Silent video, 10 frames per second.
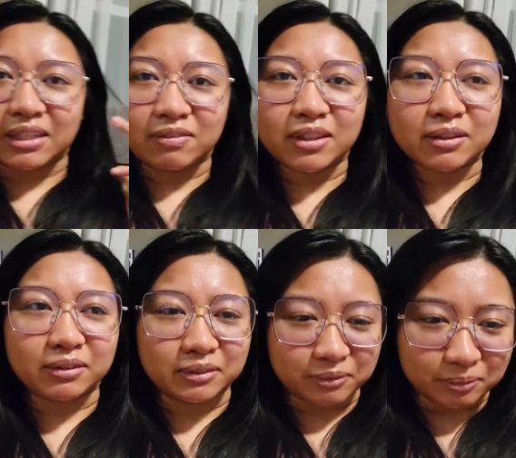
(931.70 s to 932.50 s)
even
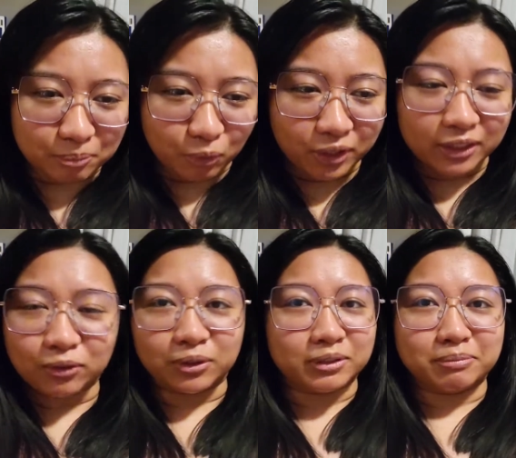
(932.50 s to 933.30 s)
the Morning
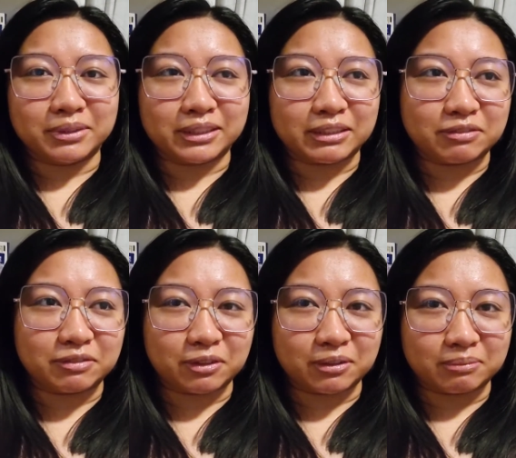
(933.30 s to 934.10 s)
Glory milking
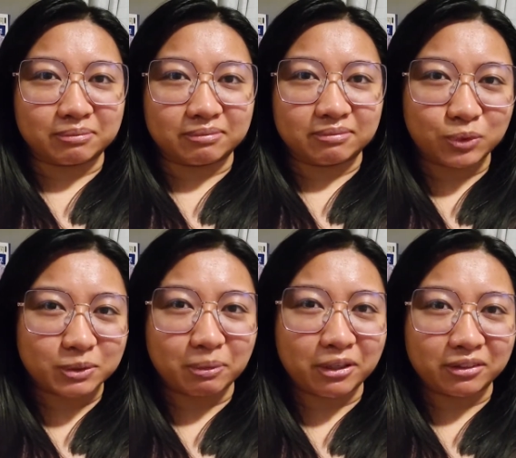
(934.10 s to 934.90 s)
farm
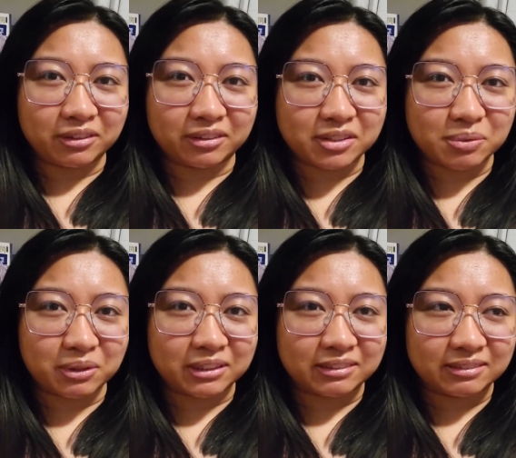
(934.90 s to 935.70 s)
was better than this
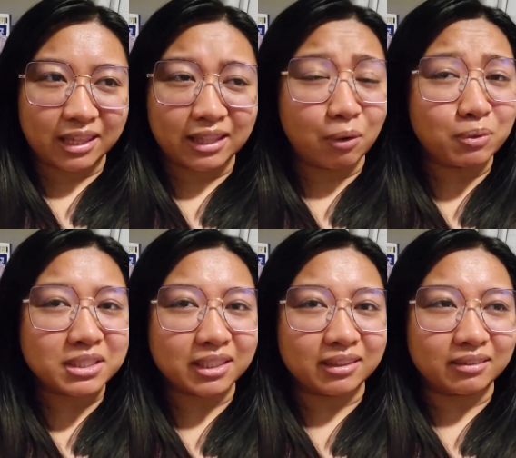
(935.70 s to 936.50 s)
one. And that
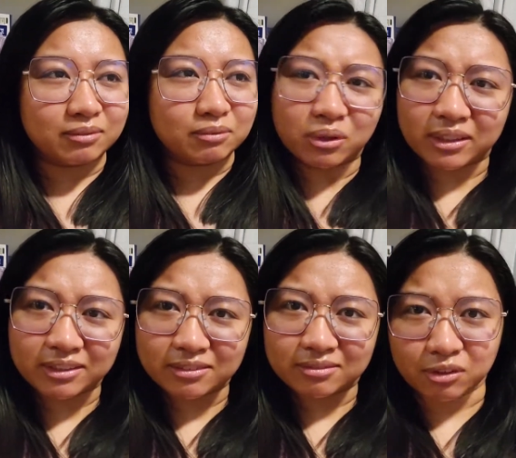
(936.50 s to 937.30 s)
one's like
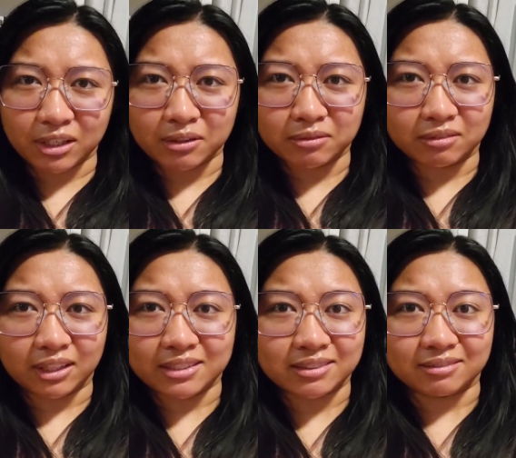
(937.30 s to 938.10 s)
200, 300,
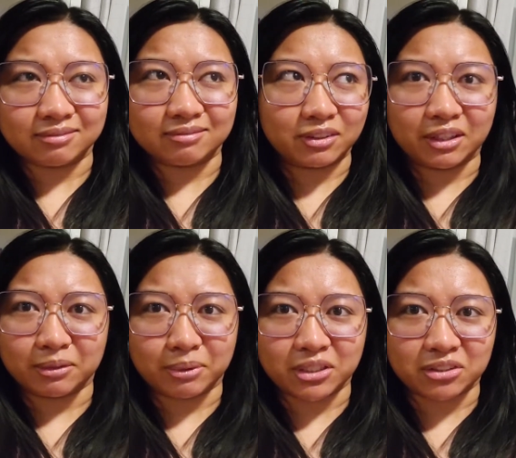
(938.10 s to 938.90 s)
less than
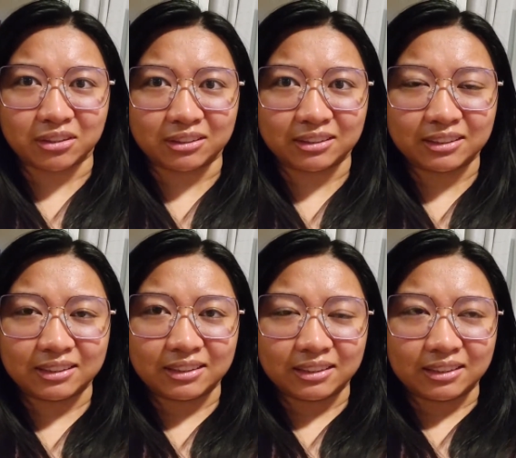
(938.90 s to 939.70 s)
300 pages long.
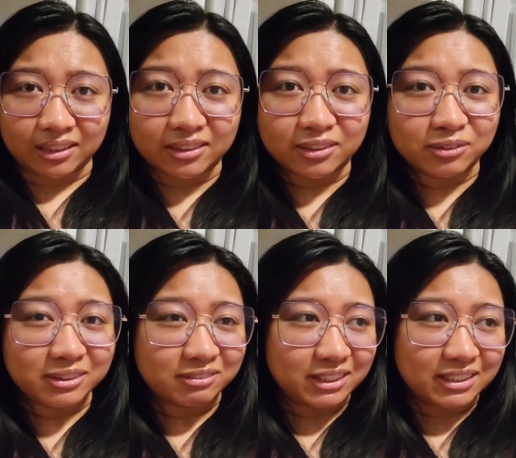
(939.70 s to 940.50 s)
I
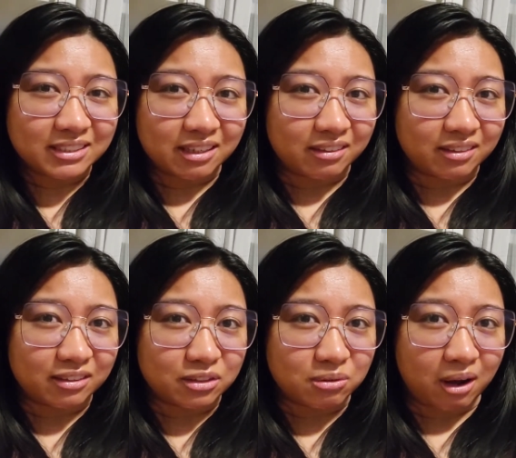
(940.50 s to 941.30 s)
literally read the entire thing
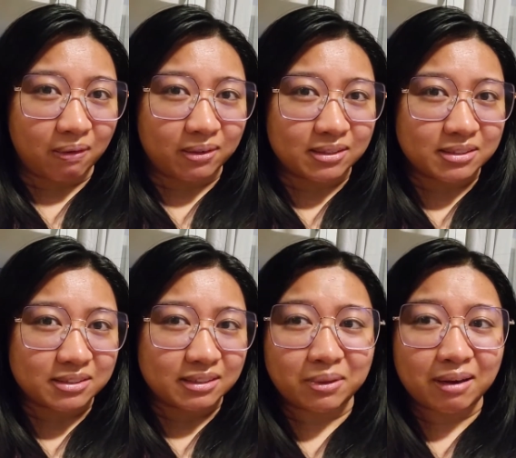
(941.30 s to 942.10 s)
in two
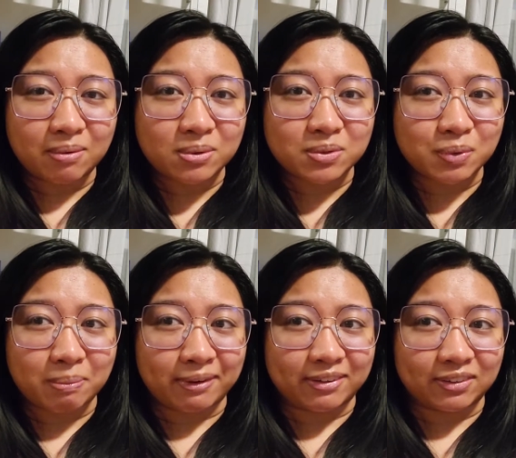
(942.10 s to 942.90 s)
hours. But that one's way
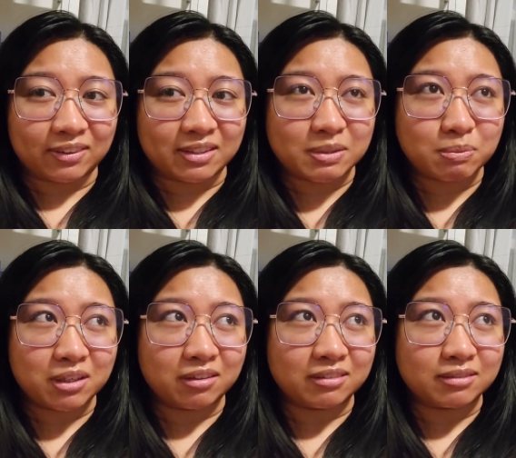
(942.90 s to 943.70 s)
better than this
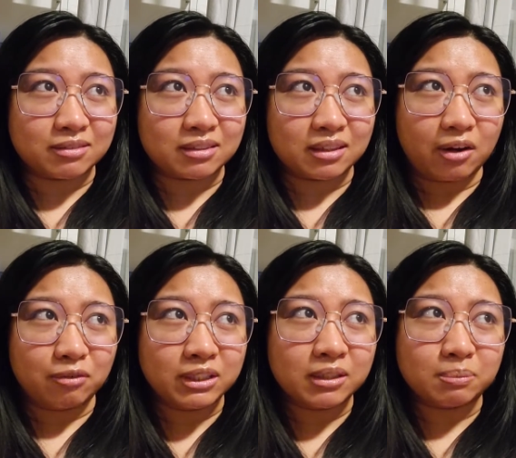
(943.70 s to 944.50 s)
because I
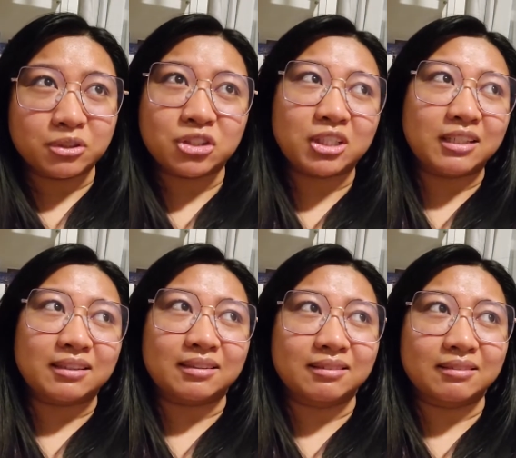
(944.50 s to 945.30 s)
really appreciated